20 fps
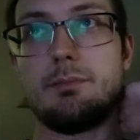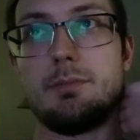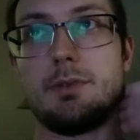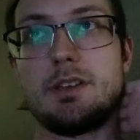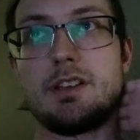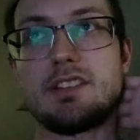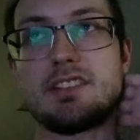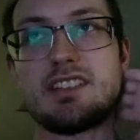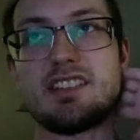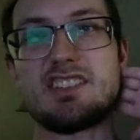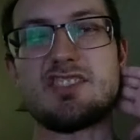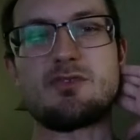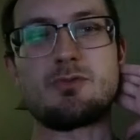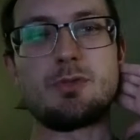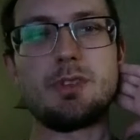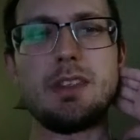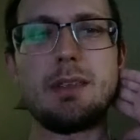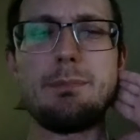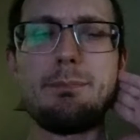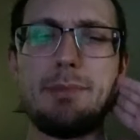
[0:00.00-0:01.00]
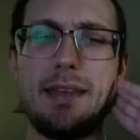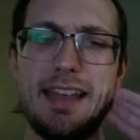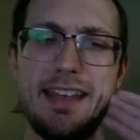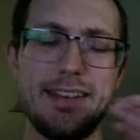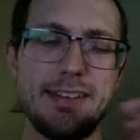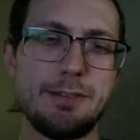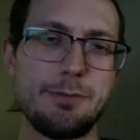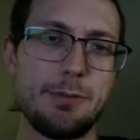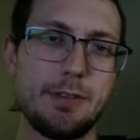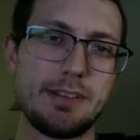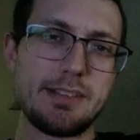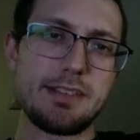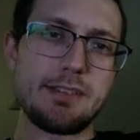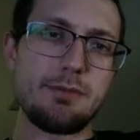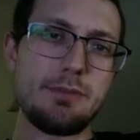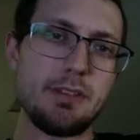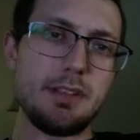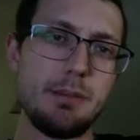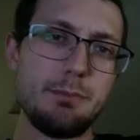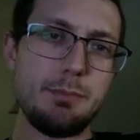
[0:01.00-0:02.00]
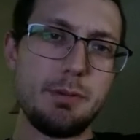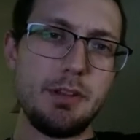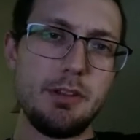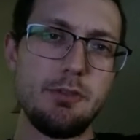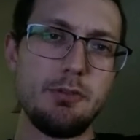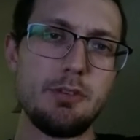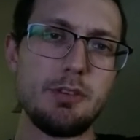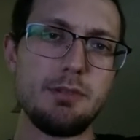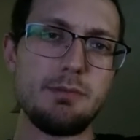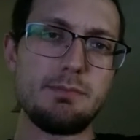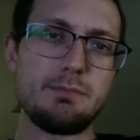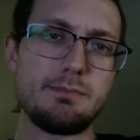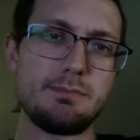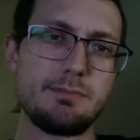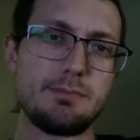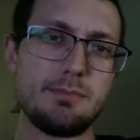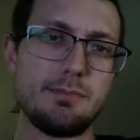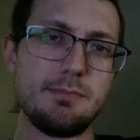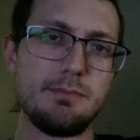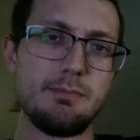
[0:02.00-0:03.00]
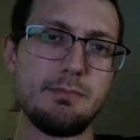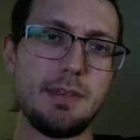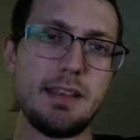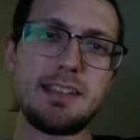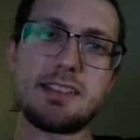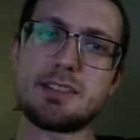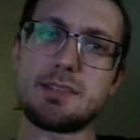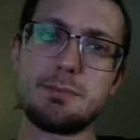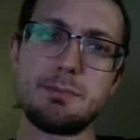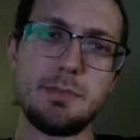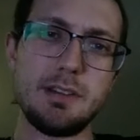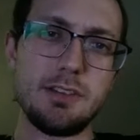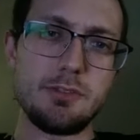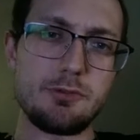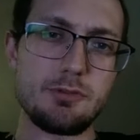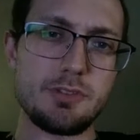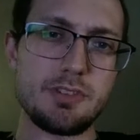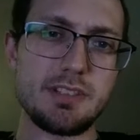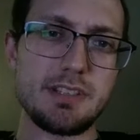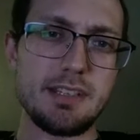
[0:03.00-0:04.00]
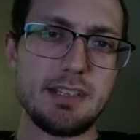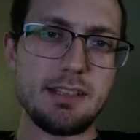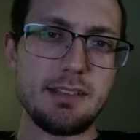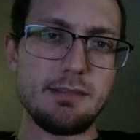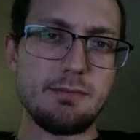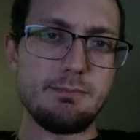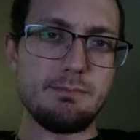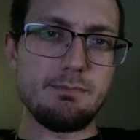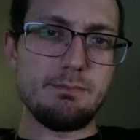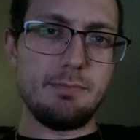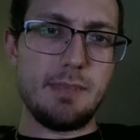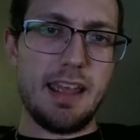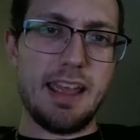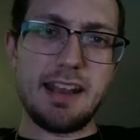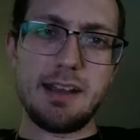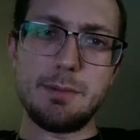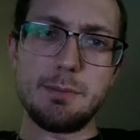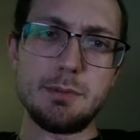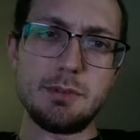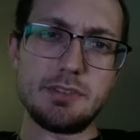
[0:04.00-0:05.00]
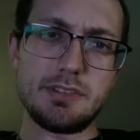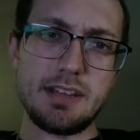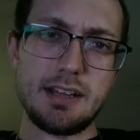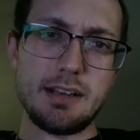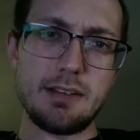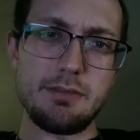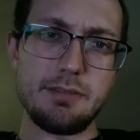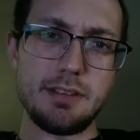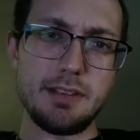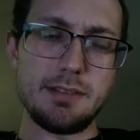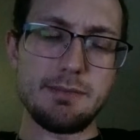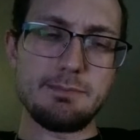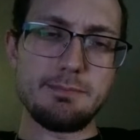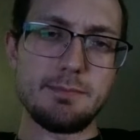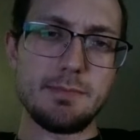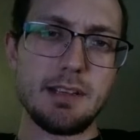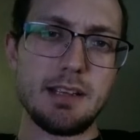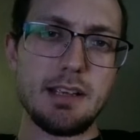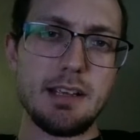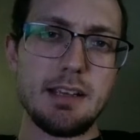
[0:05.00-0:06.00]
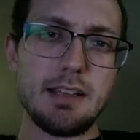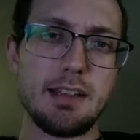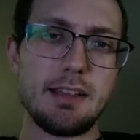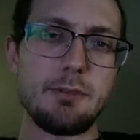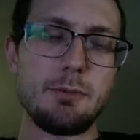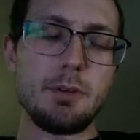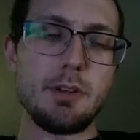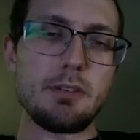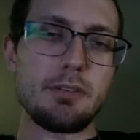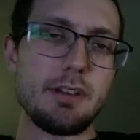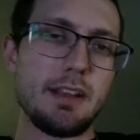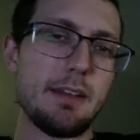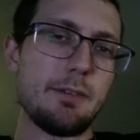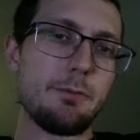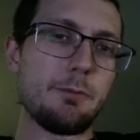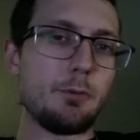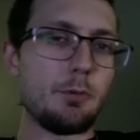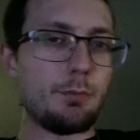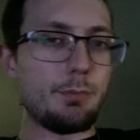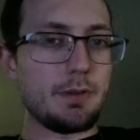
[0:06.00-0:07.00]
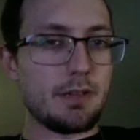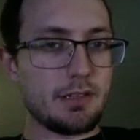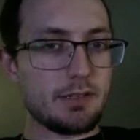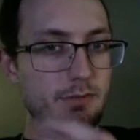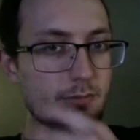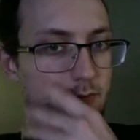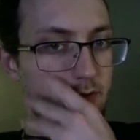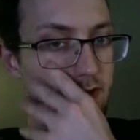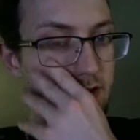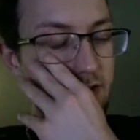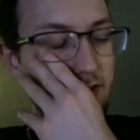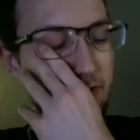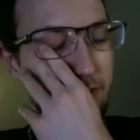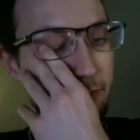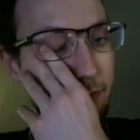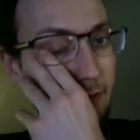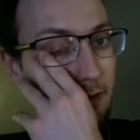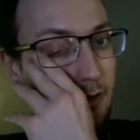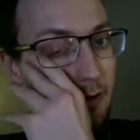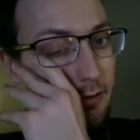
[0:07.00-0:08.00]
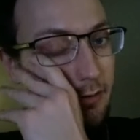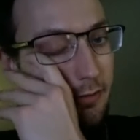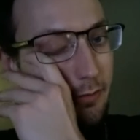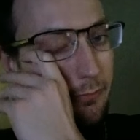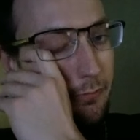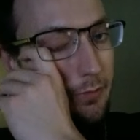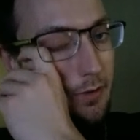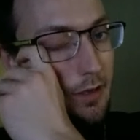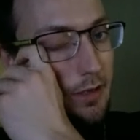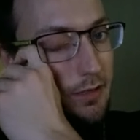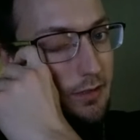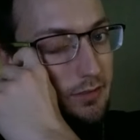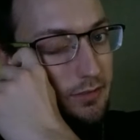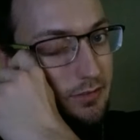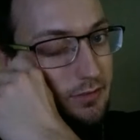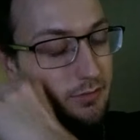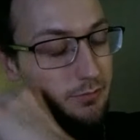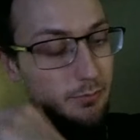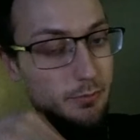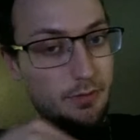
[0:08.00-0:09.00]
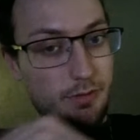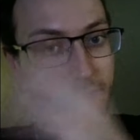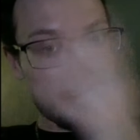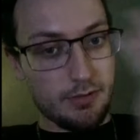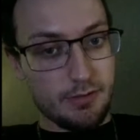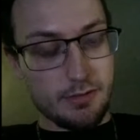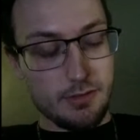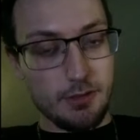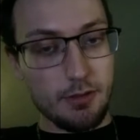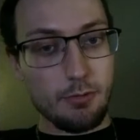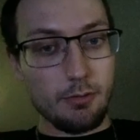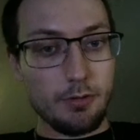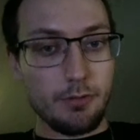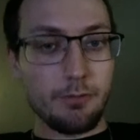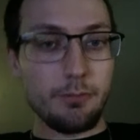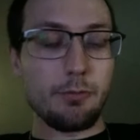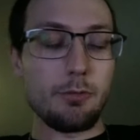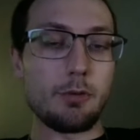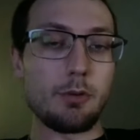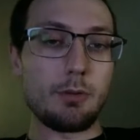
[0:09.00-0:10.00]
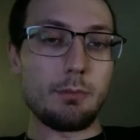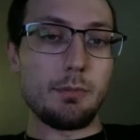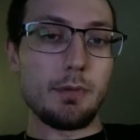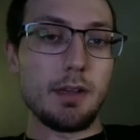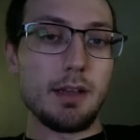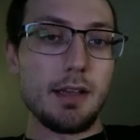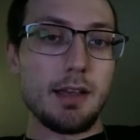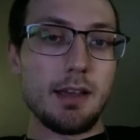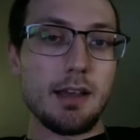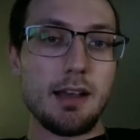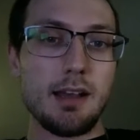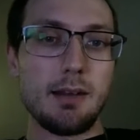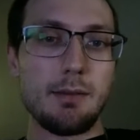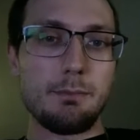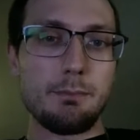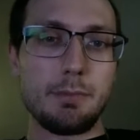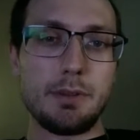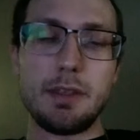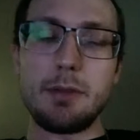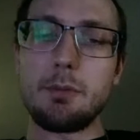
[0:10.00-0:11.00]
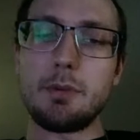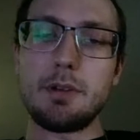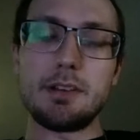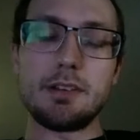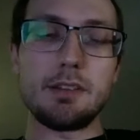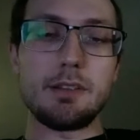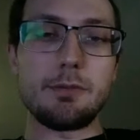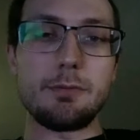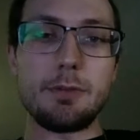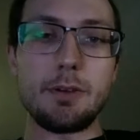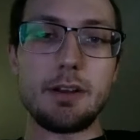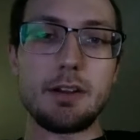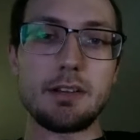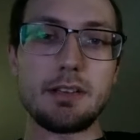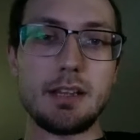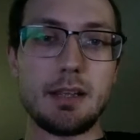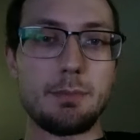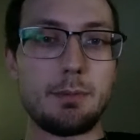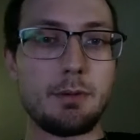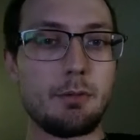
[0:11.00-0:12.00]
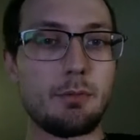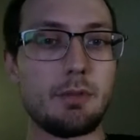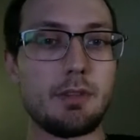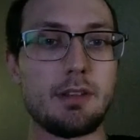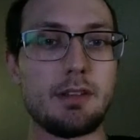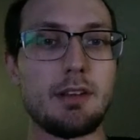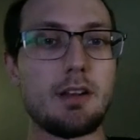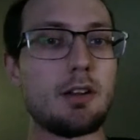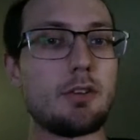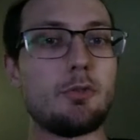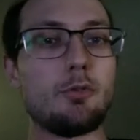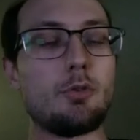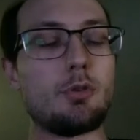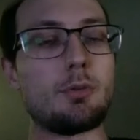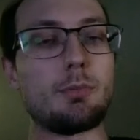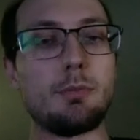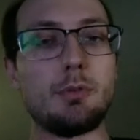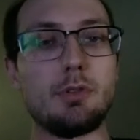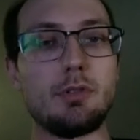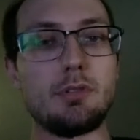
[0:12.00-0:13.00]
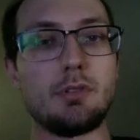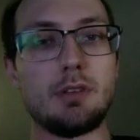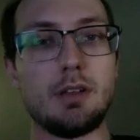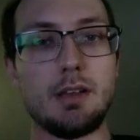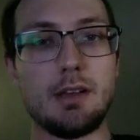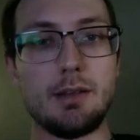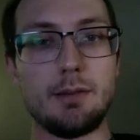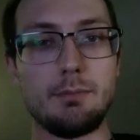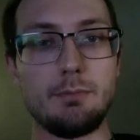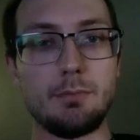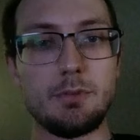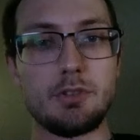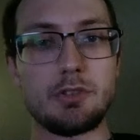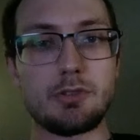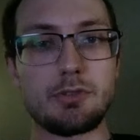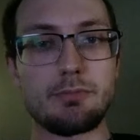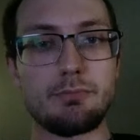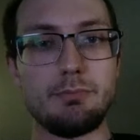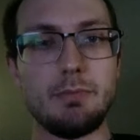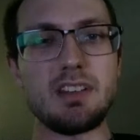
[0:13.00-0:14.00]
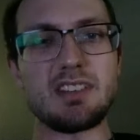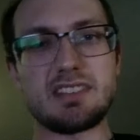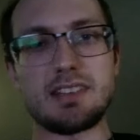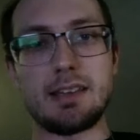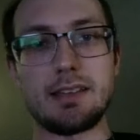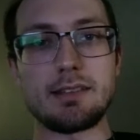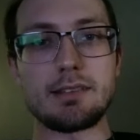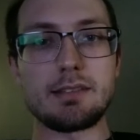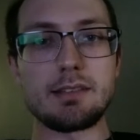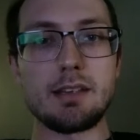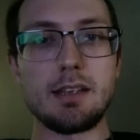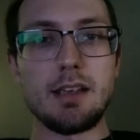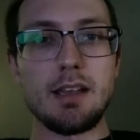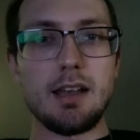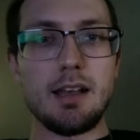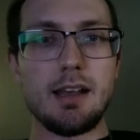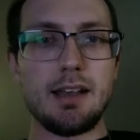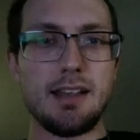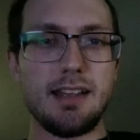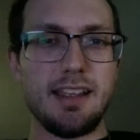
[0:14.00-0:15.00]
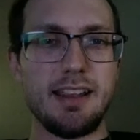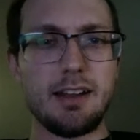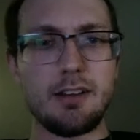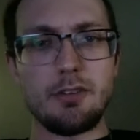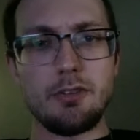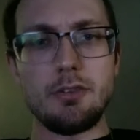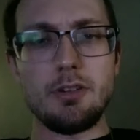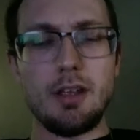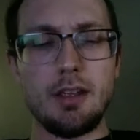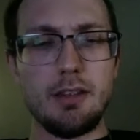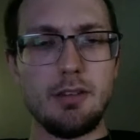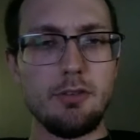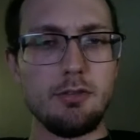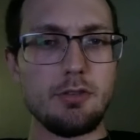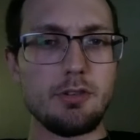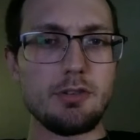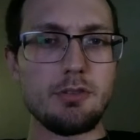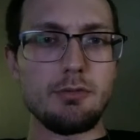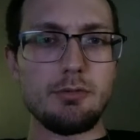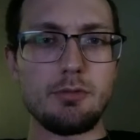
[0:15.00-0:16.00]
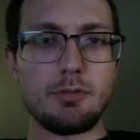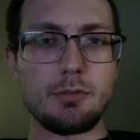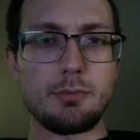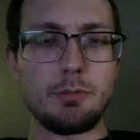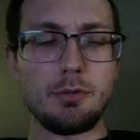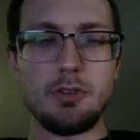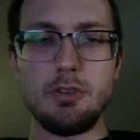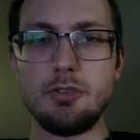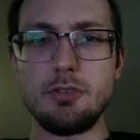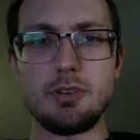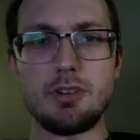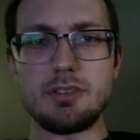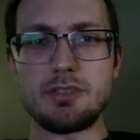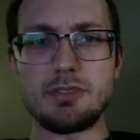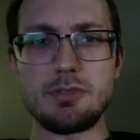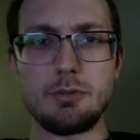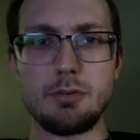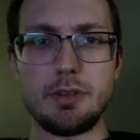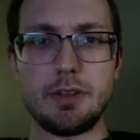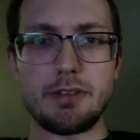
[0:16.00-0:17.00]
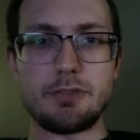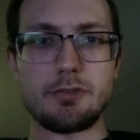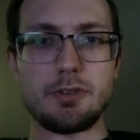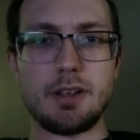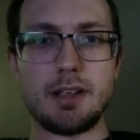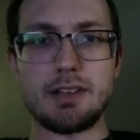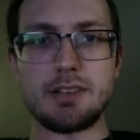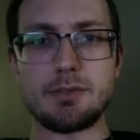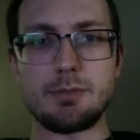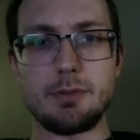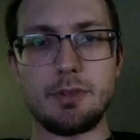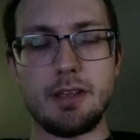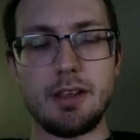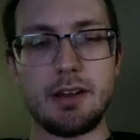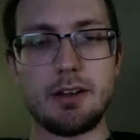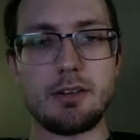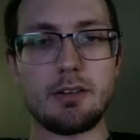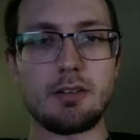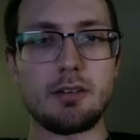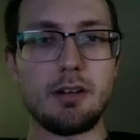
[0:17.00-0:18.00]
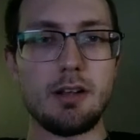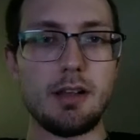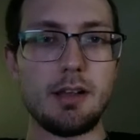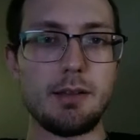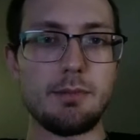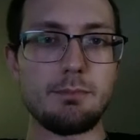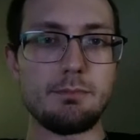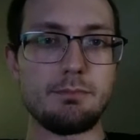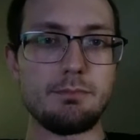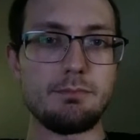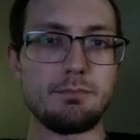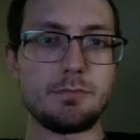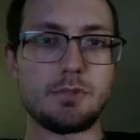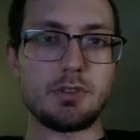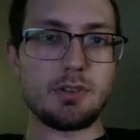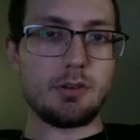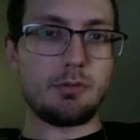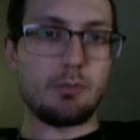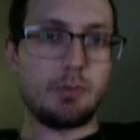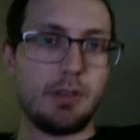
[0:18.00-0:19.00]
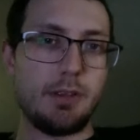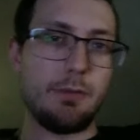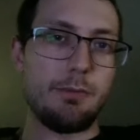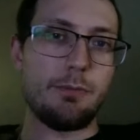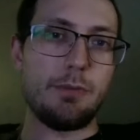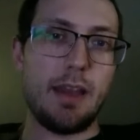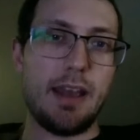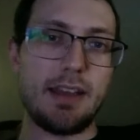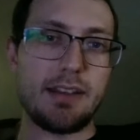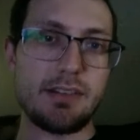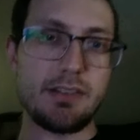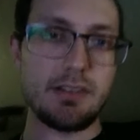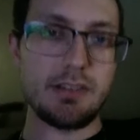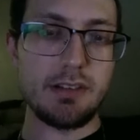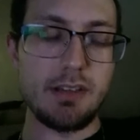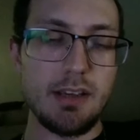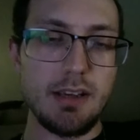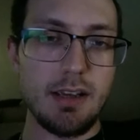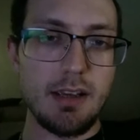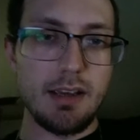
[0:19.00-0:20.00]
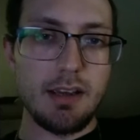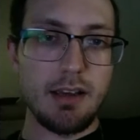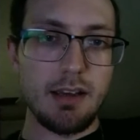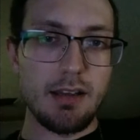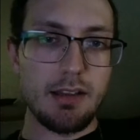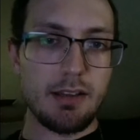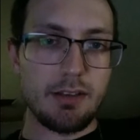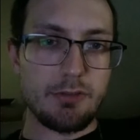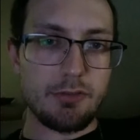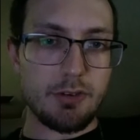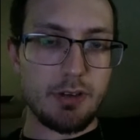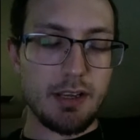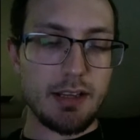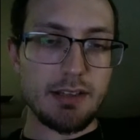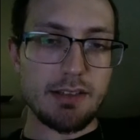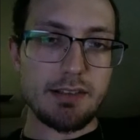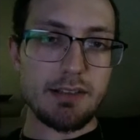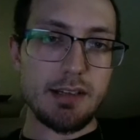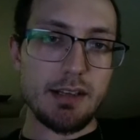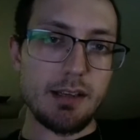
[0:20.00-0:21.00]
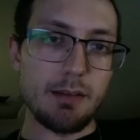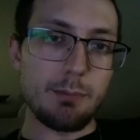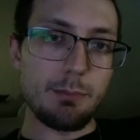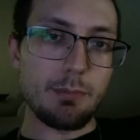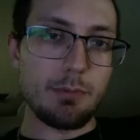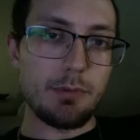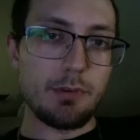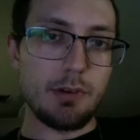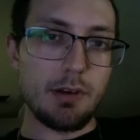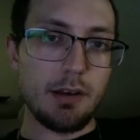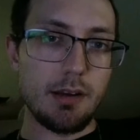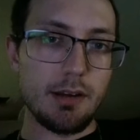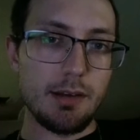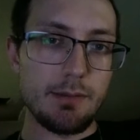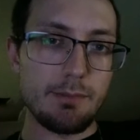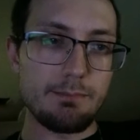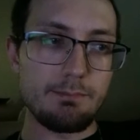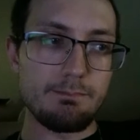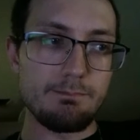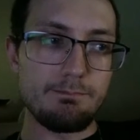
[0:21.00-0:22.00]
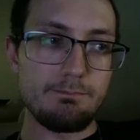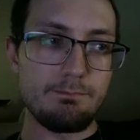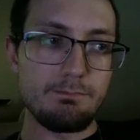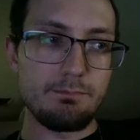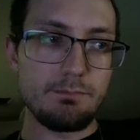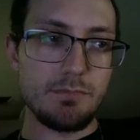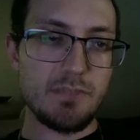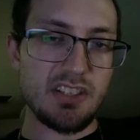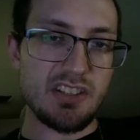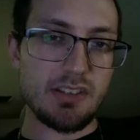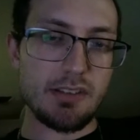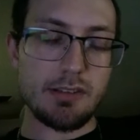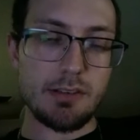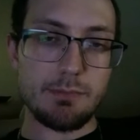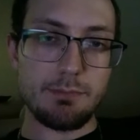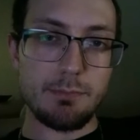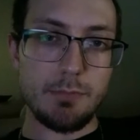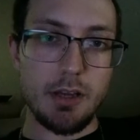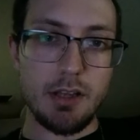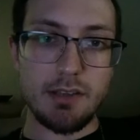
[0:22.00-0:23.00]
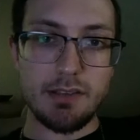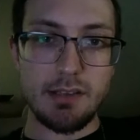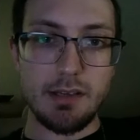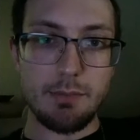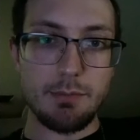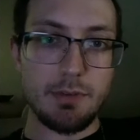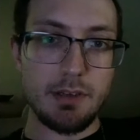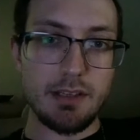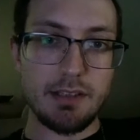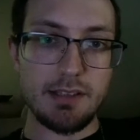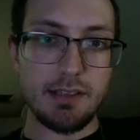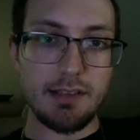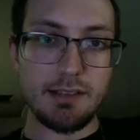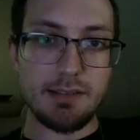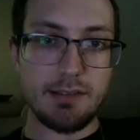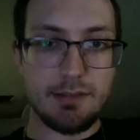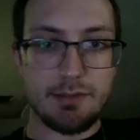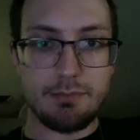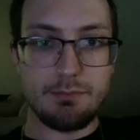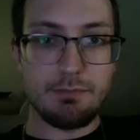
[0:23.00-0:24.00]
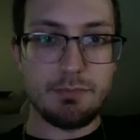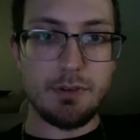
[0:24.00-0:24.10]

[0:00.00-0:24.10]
because it's really bad defensively, but you could make some interesting animals out of it. Like we already have Vulpix, which is the Arctic fox with its lowland form, but they went into the fairy typing with it, not normal, which makes sense. Hair, you could do normal. You could also do electric ice with hair. It's a really fast electric ice type, just as a concept. It's